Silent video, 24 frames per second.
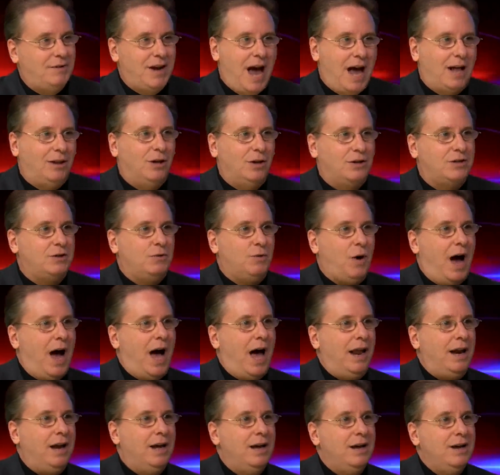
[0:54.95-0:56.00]
not looked too
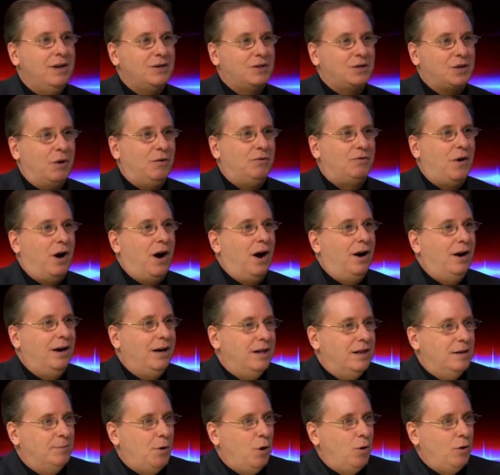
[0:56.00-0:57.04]
hot so far
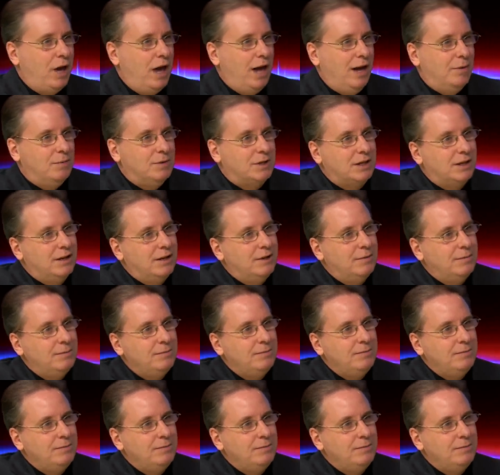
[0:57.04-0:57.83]
in the bowl games. Yeah,